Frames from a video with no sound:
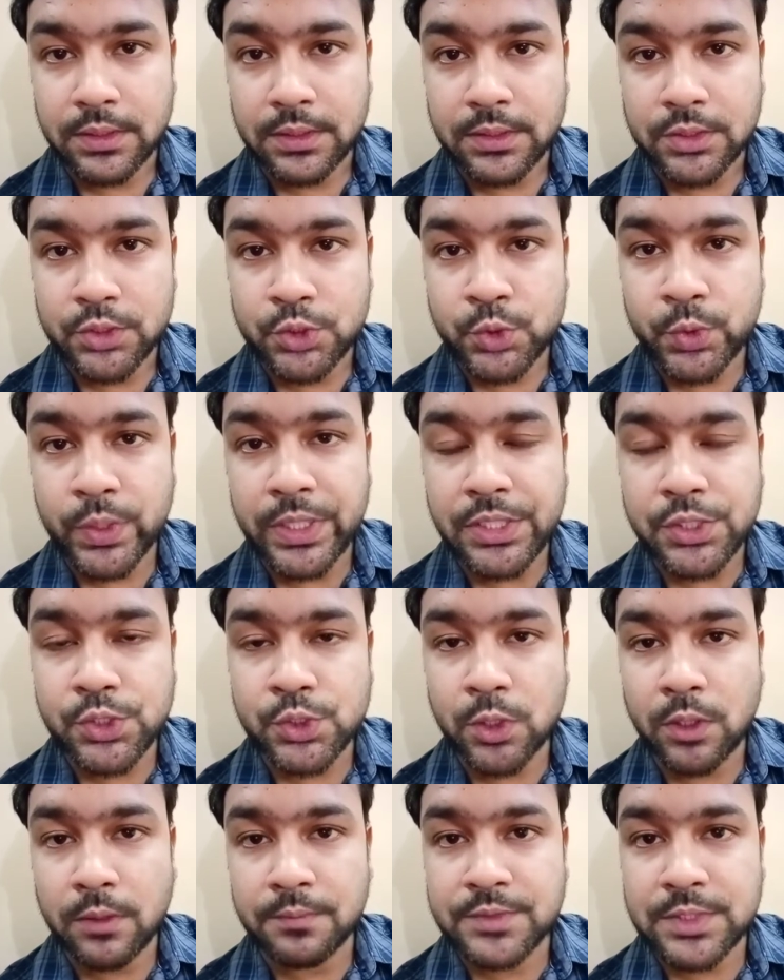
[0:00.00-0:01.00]
sweet
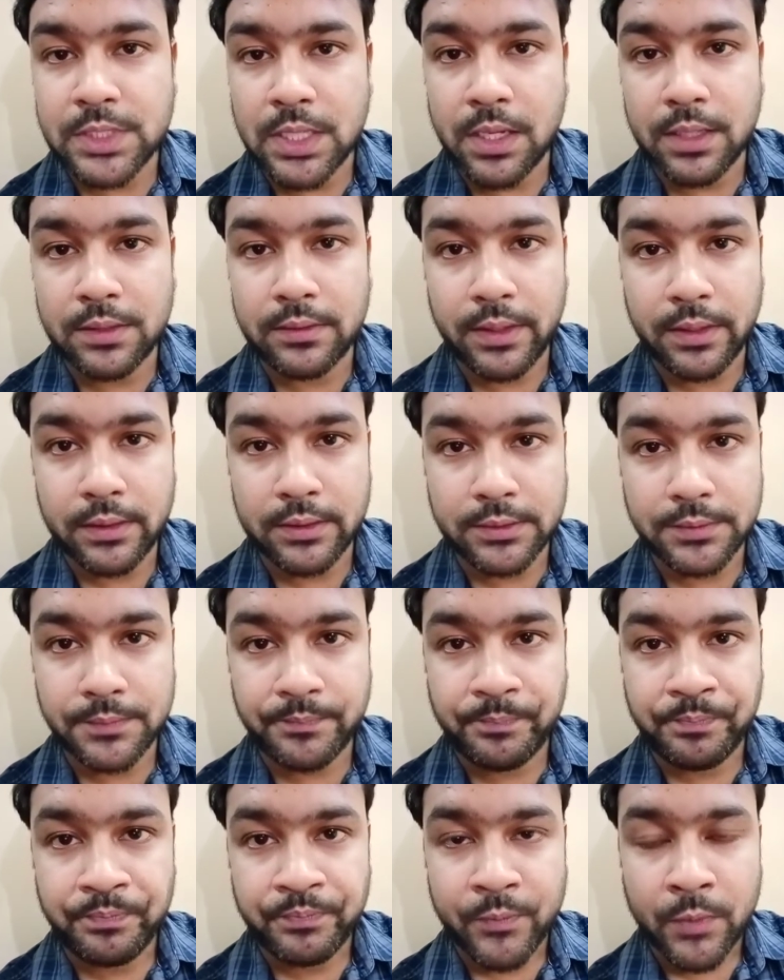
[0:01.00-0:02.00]
shops are there,
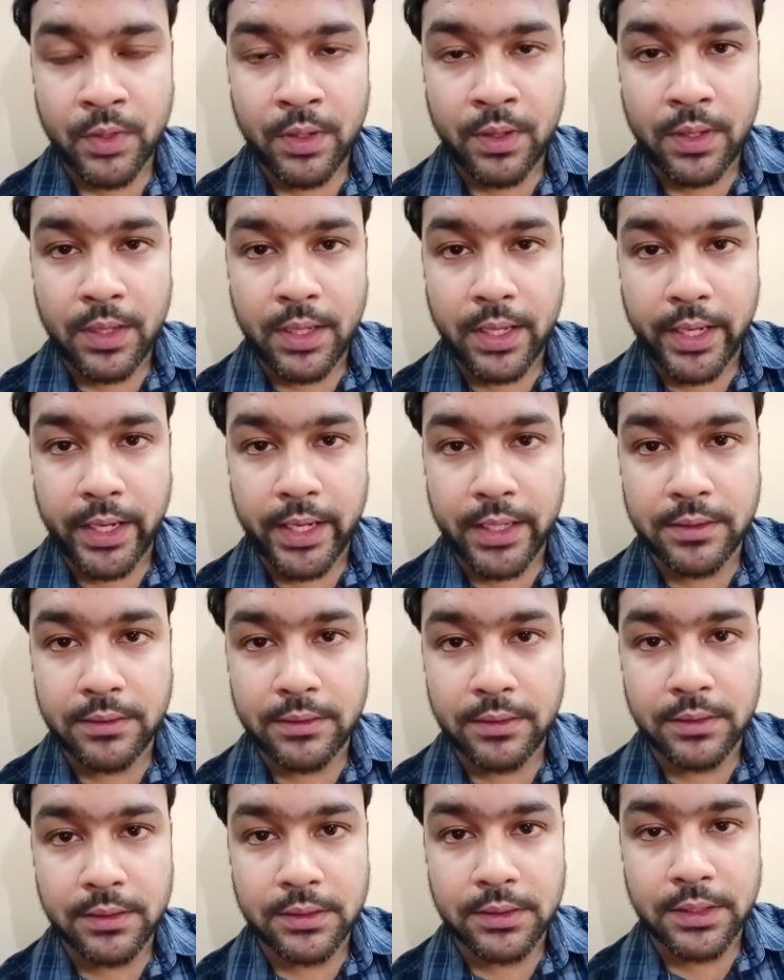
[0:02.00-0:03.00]
and
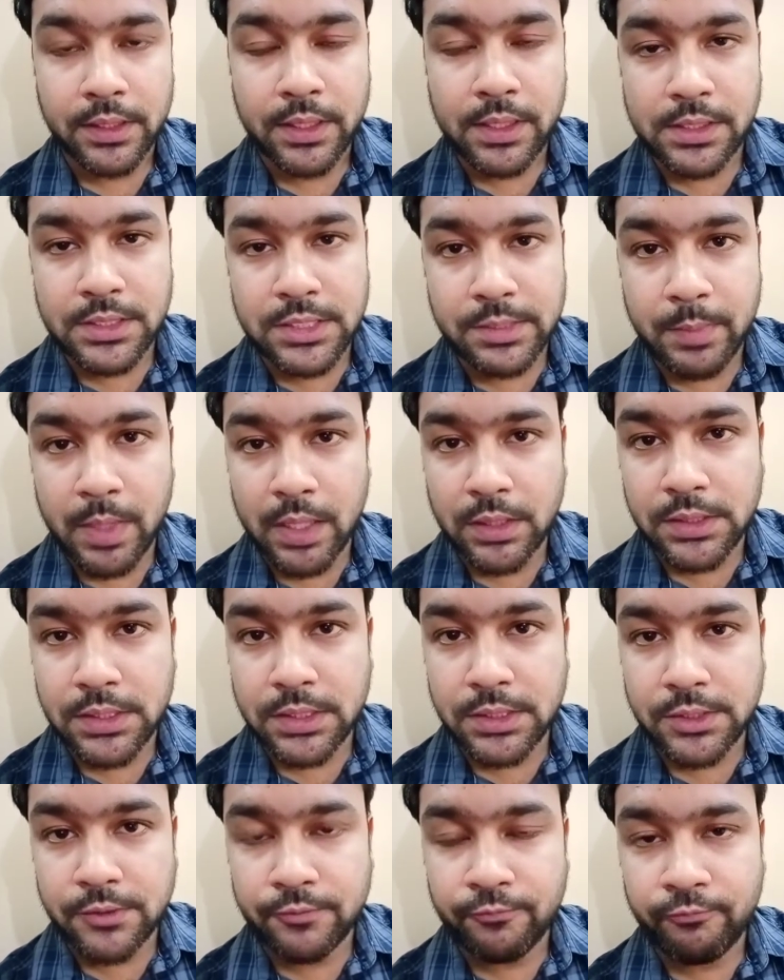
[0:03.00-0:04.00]
he
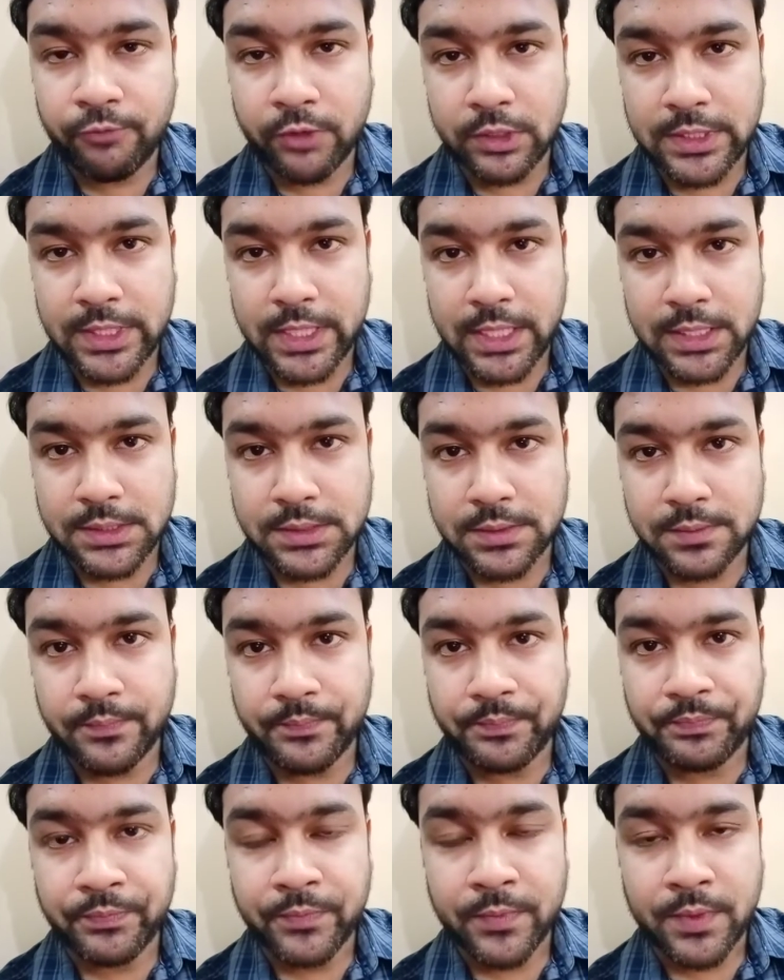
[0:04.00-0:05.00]
demanded for that.
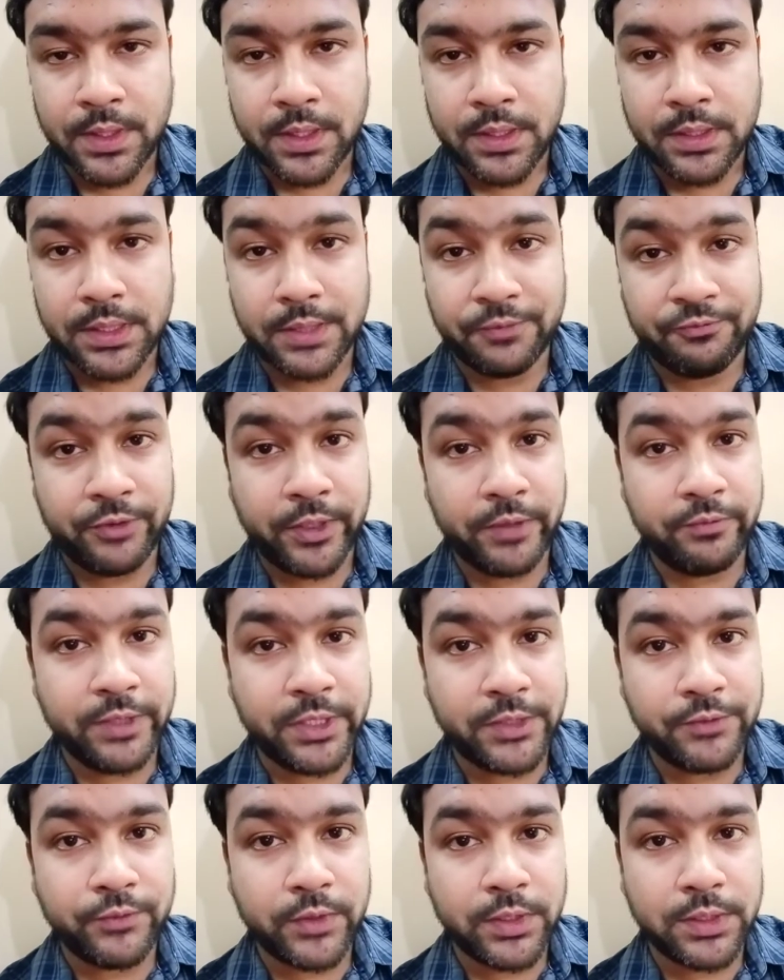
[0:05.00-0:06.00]
The
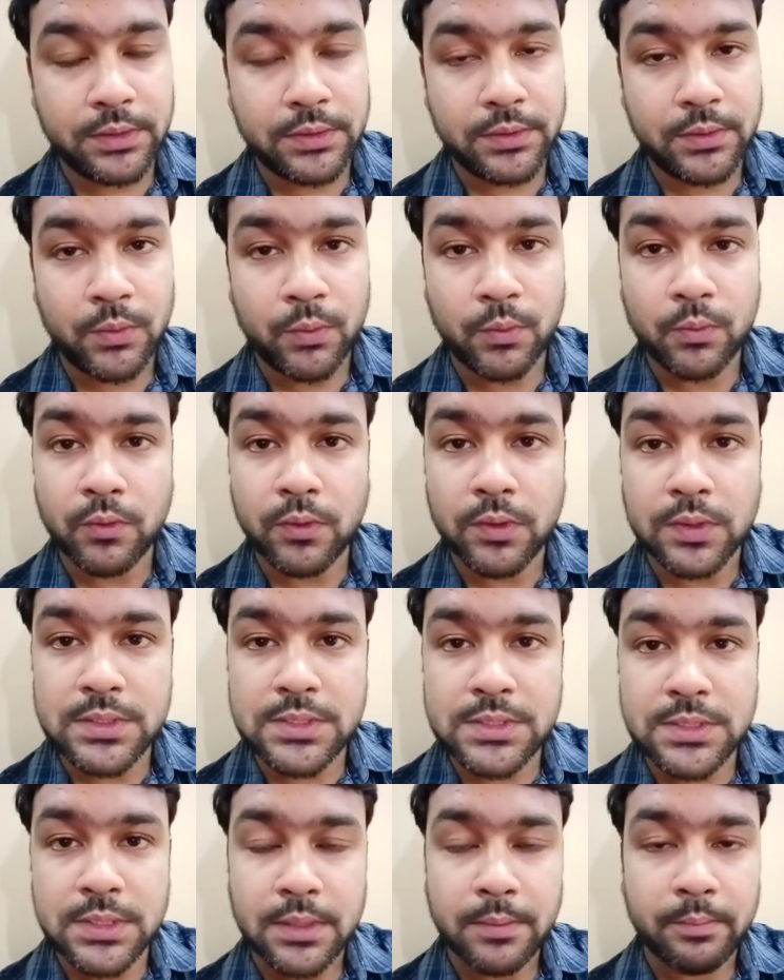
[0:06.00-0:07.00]
favorite one
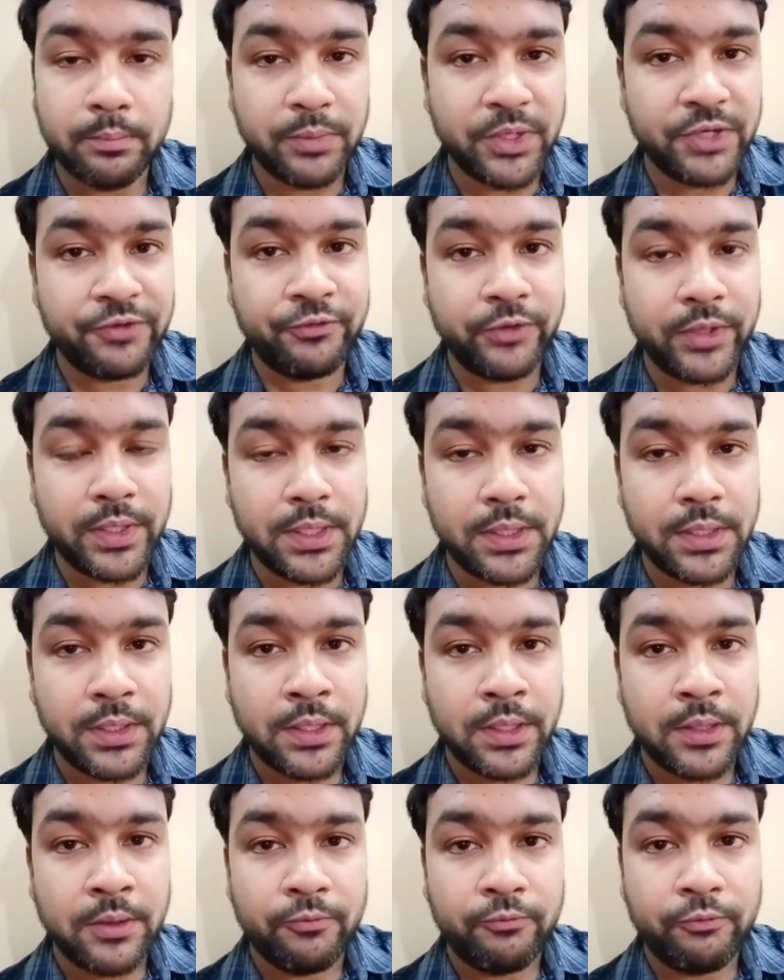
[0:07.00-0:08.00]
was Burfi,
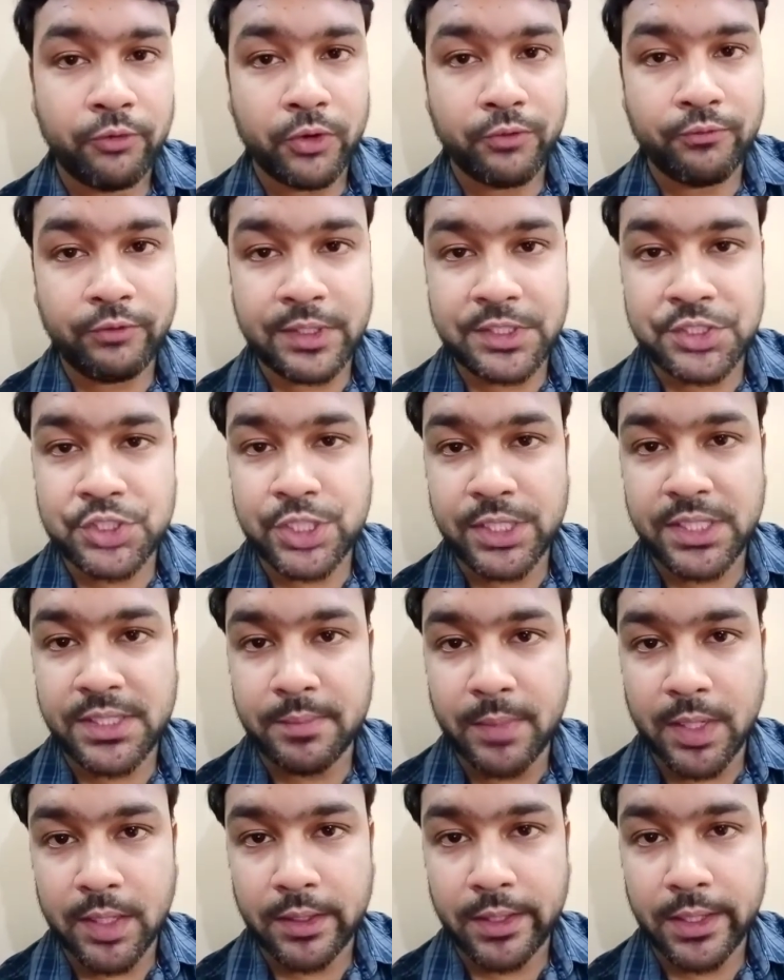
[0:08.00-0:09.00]
for which he
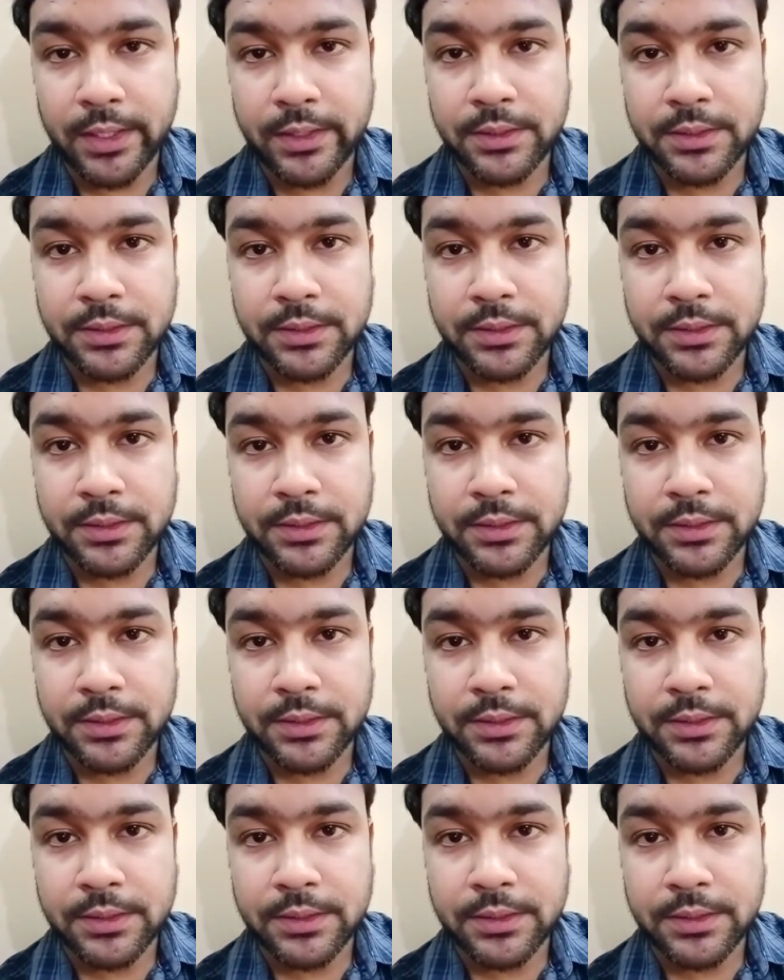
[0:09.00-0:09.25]
demanded.